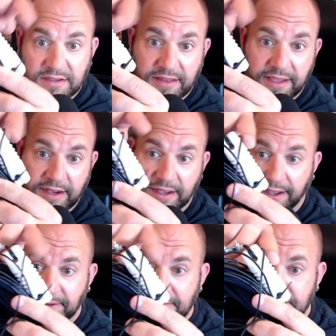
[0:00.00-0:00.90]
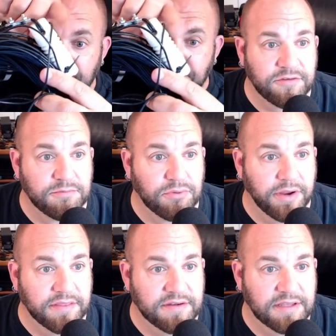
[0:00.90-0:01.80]
That guy to
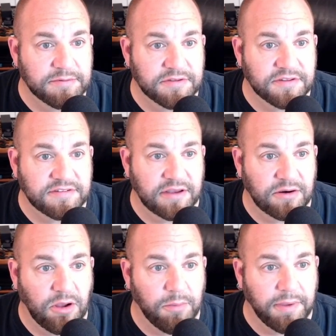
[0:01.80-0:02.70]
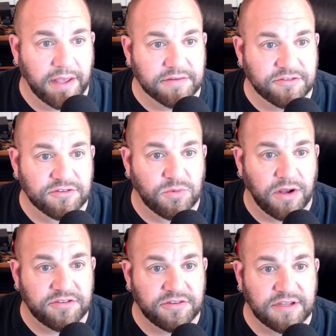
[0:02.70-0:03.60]
bring the dips to the center in all bands. Just
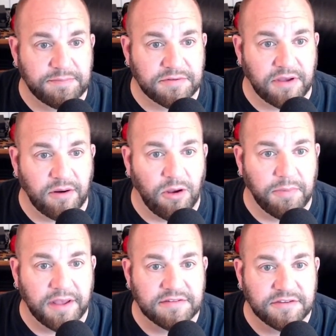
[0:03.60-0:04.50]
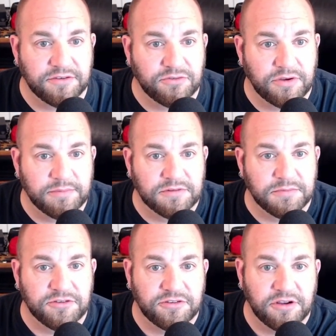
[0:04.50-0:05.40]
watch the dips on all bands as you trim to
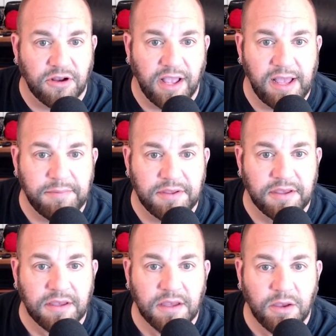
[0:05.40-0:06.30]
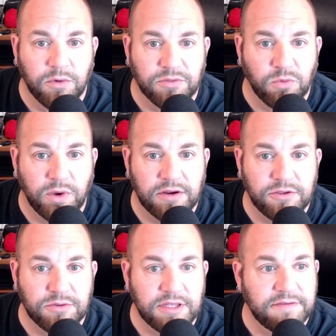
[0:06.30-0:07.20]
be sure you're happy with where
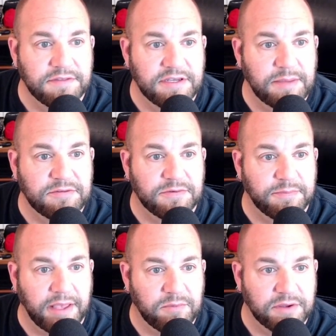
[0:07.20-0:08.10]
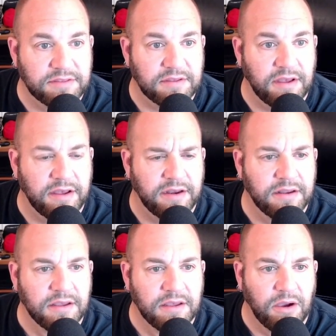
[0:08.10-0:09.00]
you leave the dips for bandwidth on
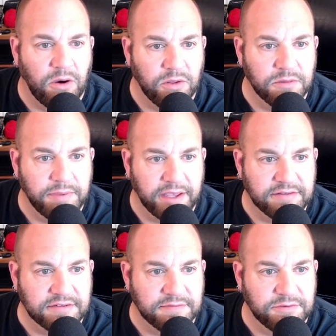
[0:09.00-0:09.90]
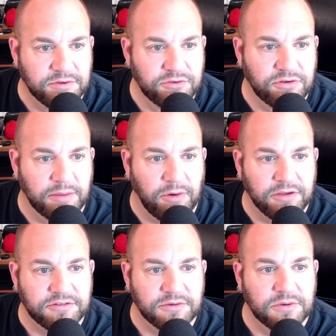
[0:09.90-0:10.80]
all the bands if you do trim.
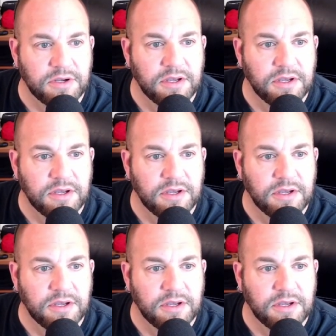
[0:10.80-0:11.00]
Also,